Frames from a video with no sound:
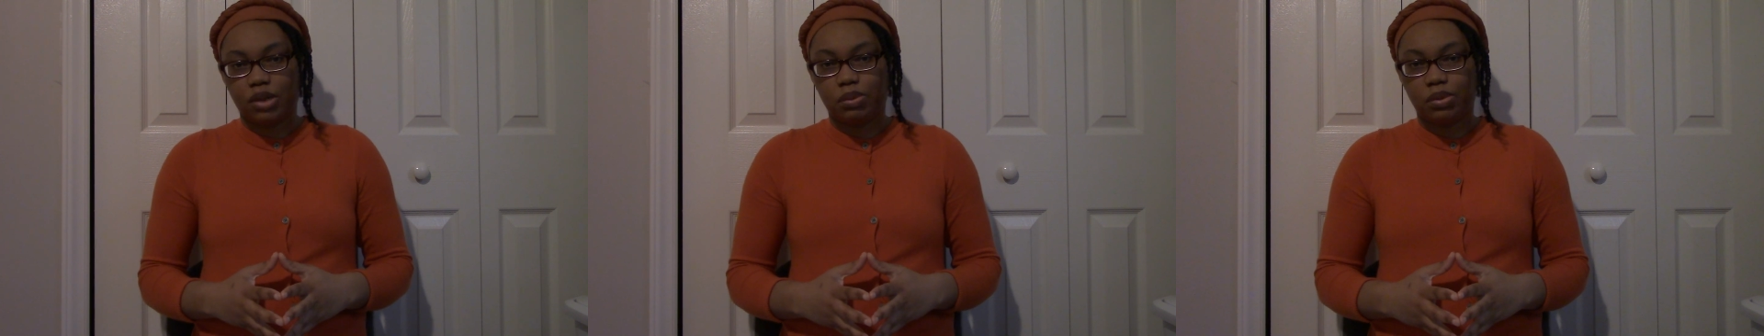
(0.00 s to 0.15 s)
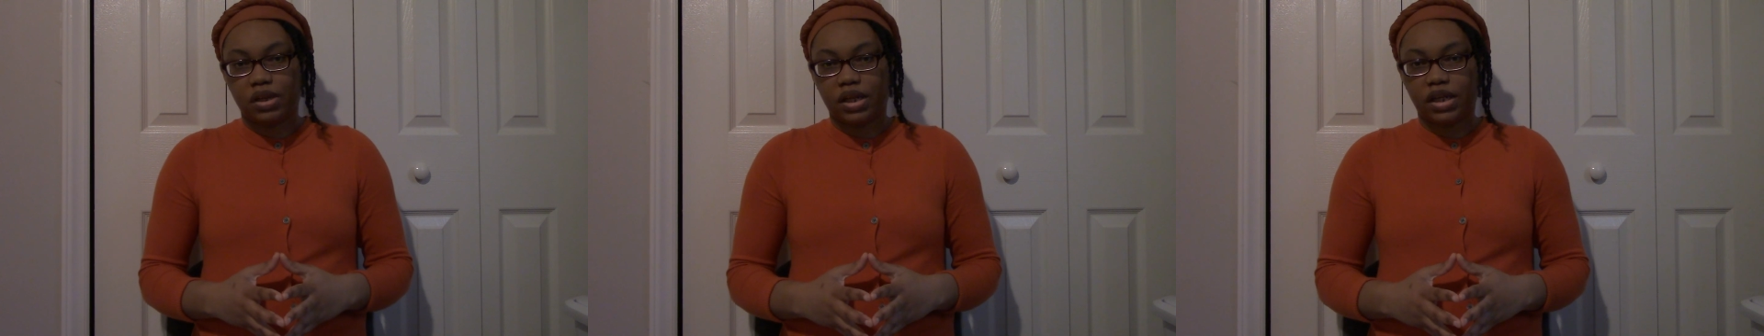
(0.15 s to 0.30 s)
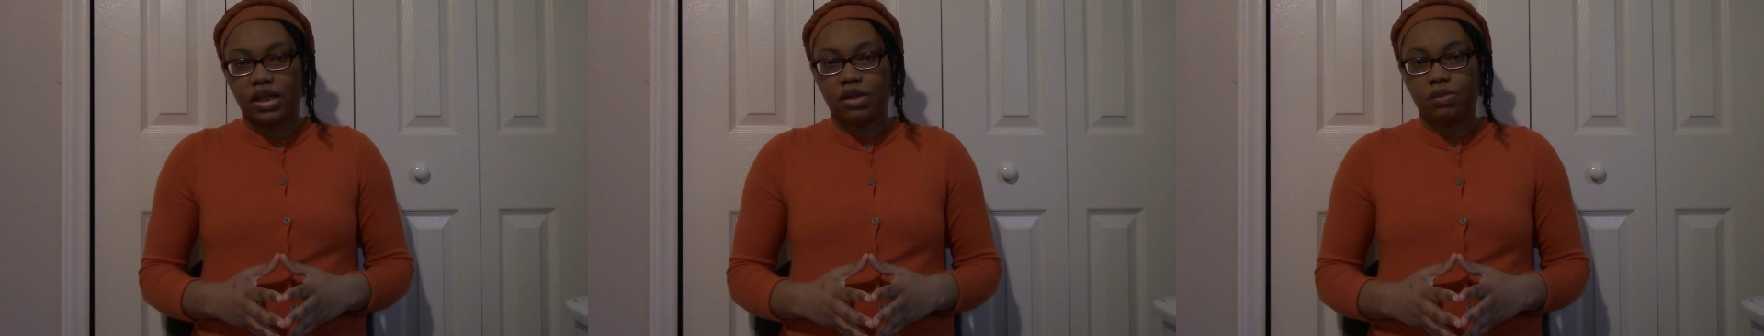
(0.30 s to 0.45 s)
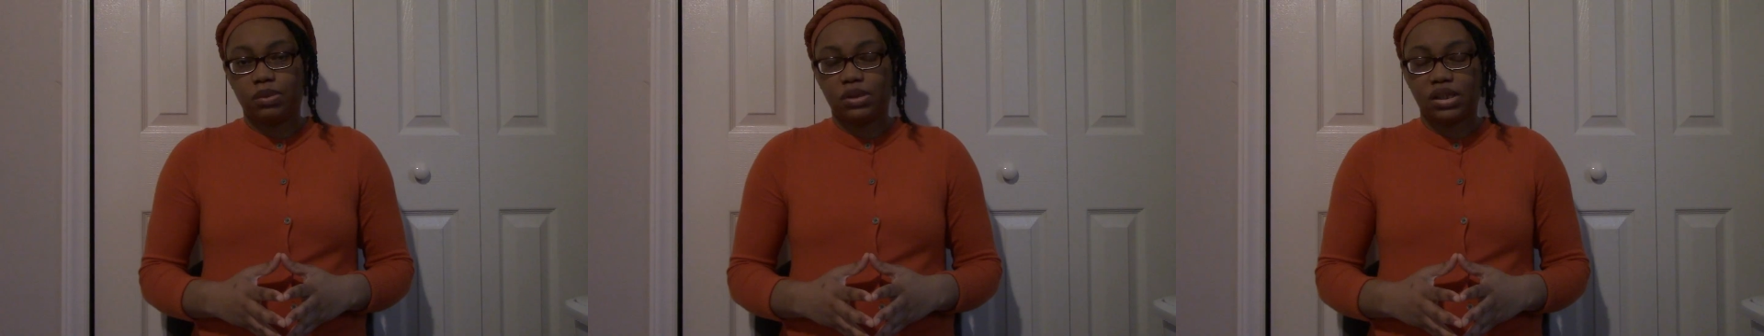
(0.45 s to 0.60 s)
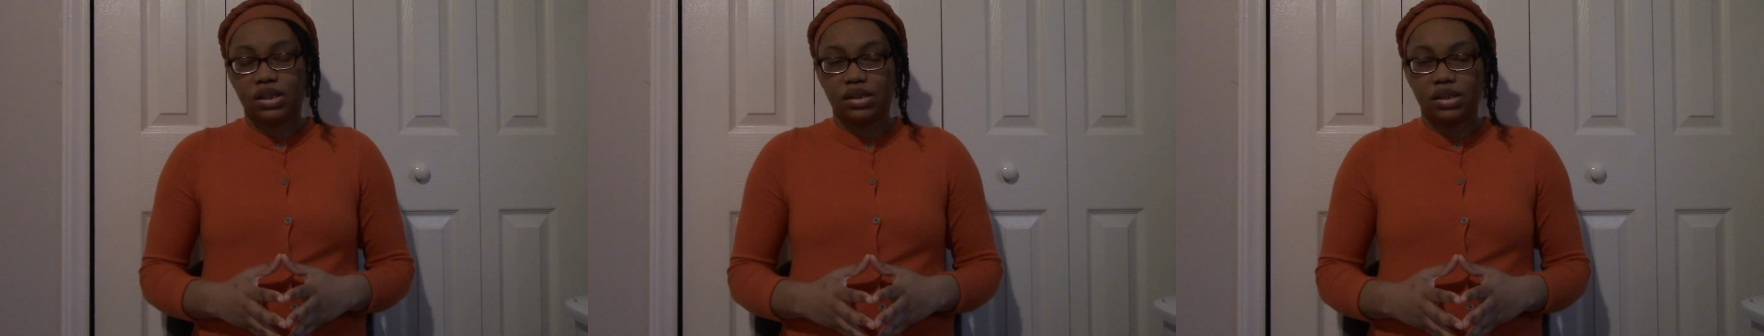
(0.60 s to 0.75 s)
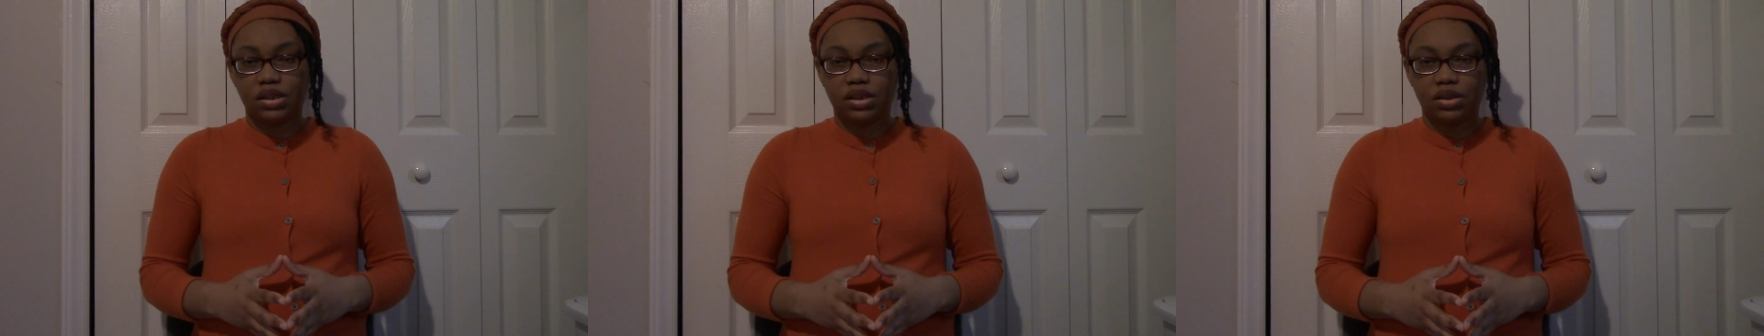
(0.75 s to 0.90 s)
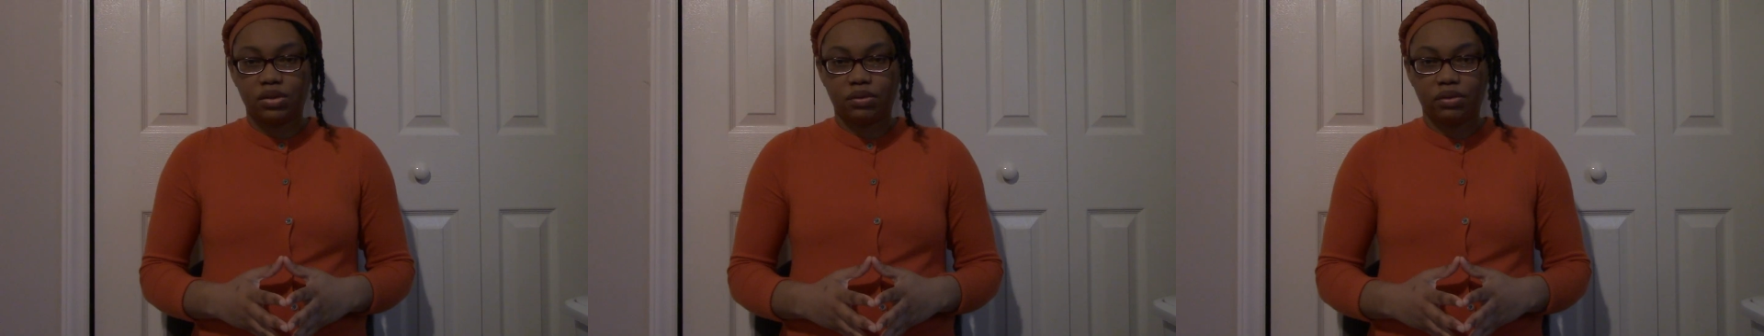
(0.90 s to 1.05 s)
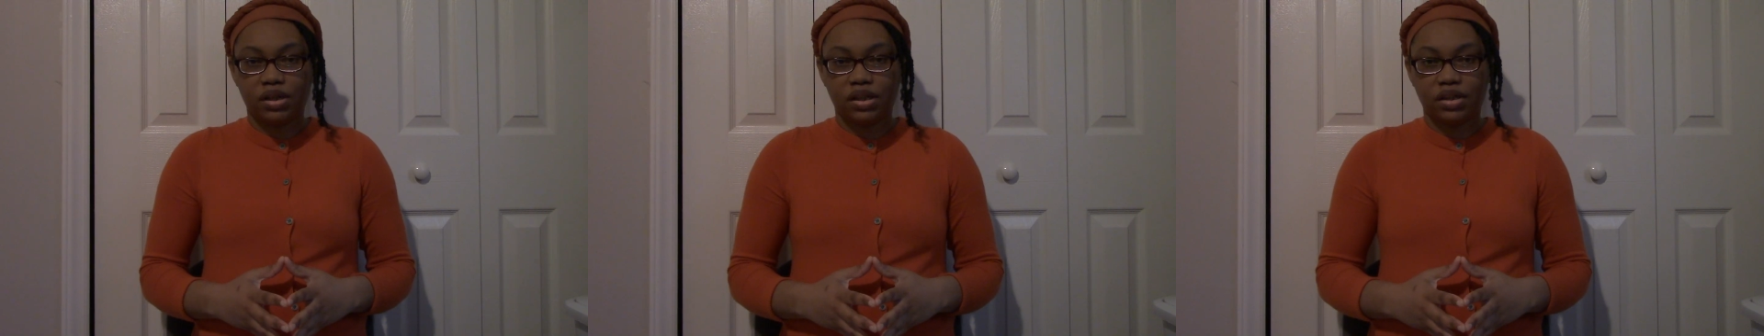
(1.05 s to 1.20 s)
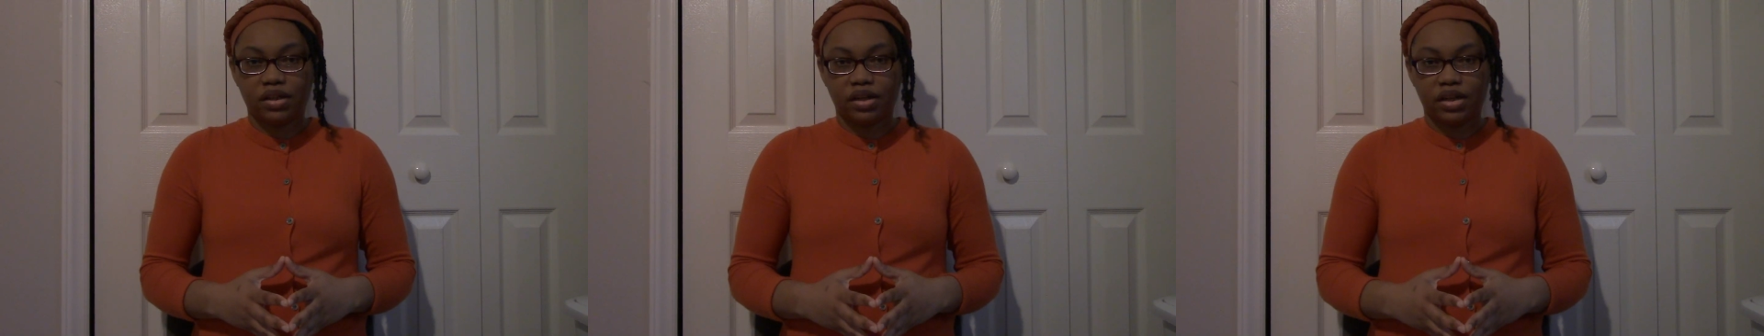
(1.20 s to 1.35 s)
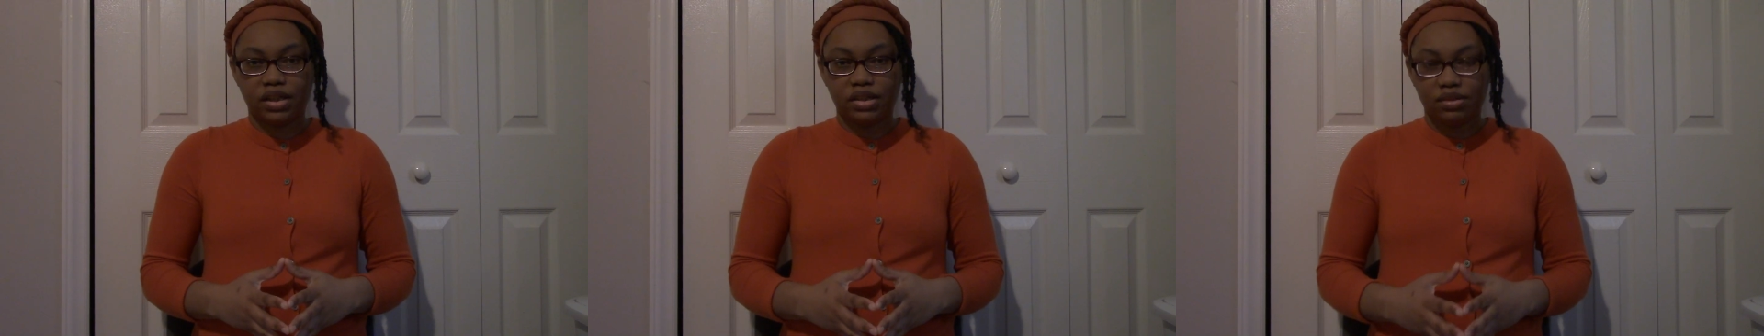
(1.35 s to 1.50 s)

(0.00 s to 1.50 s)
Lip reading: play within the storyline.